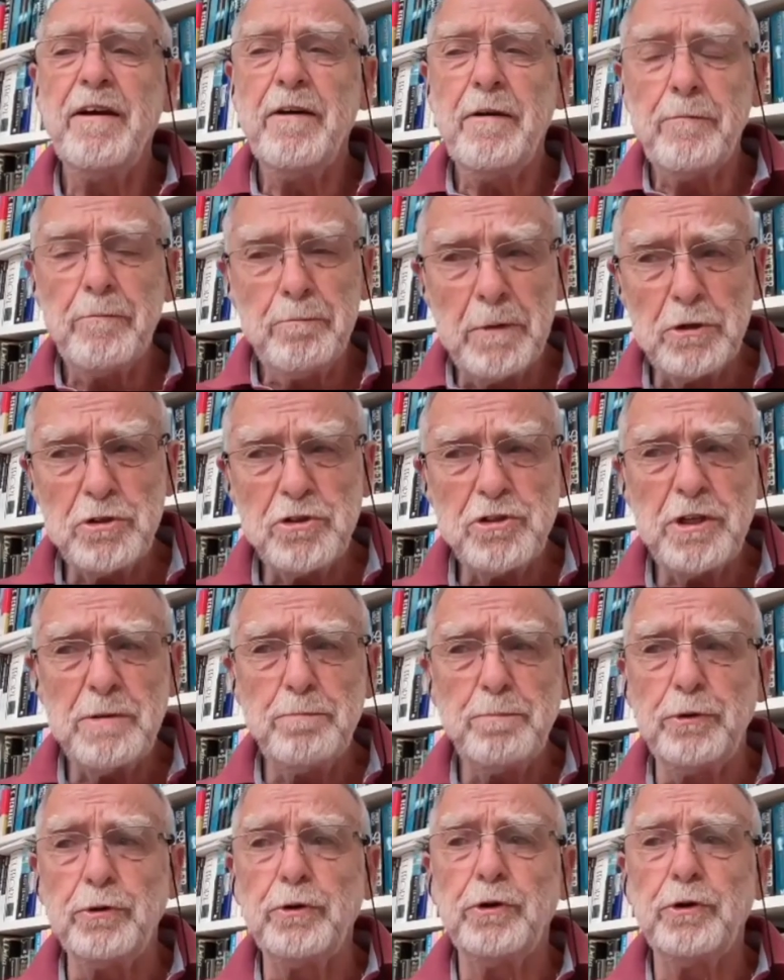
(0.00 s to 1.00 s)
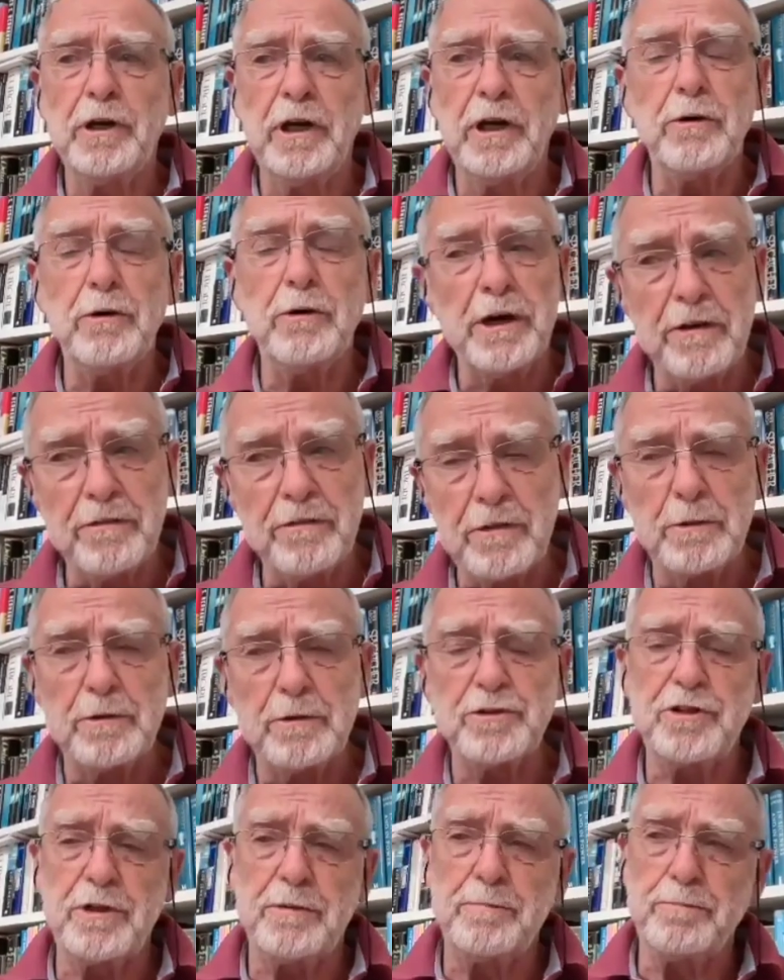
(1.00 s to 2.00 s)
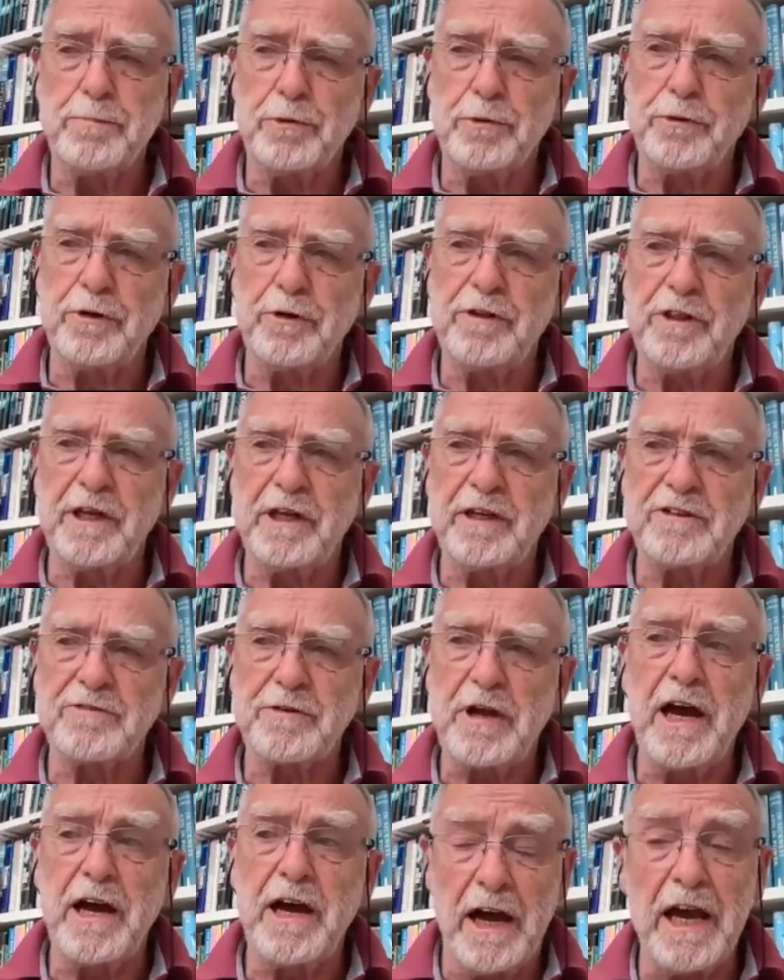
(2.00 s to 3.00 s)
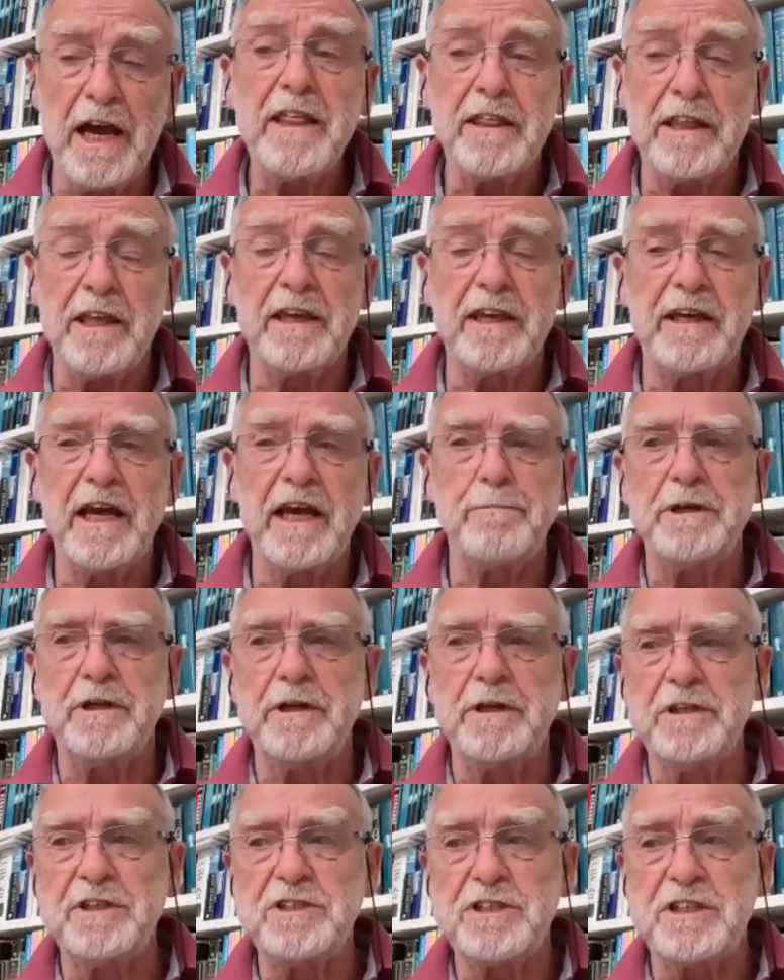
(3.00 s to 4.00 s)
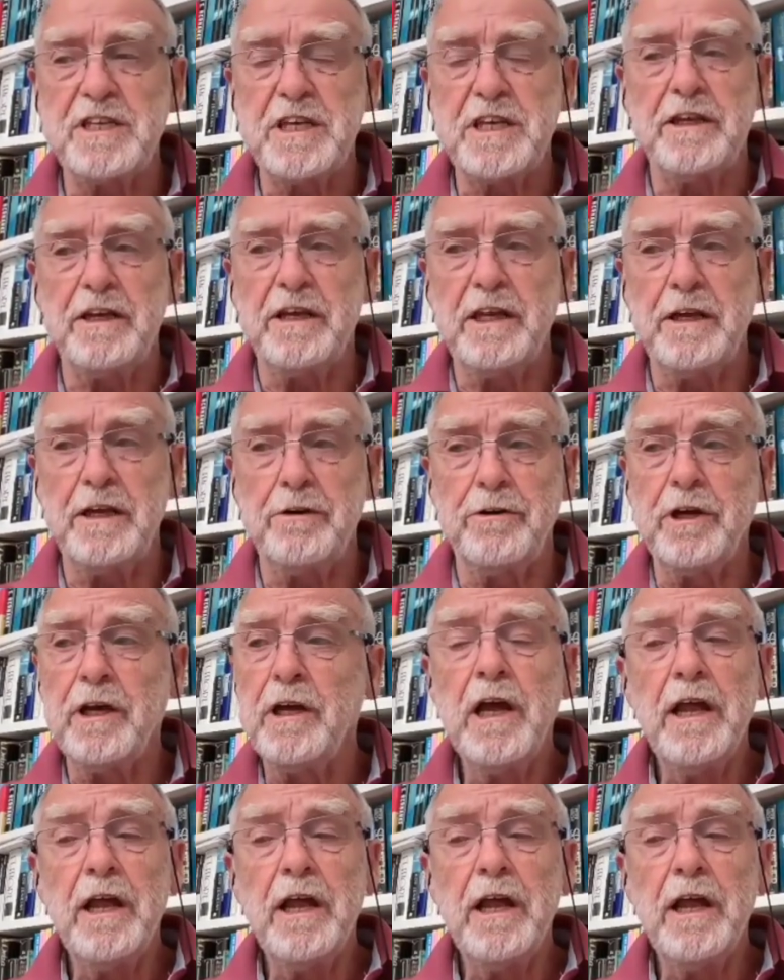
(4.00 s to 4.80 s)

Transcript: Most importantly, or one of the most important things I think happened in this era,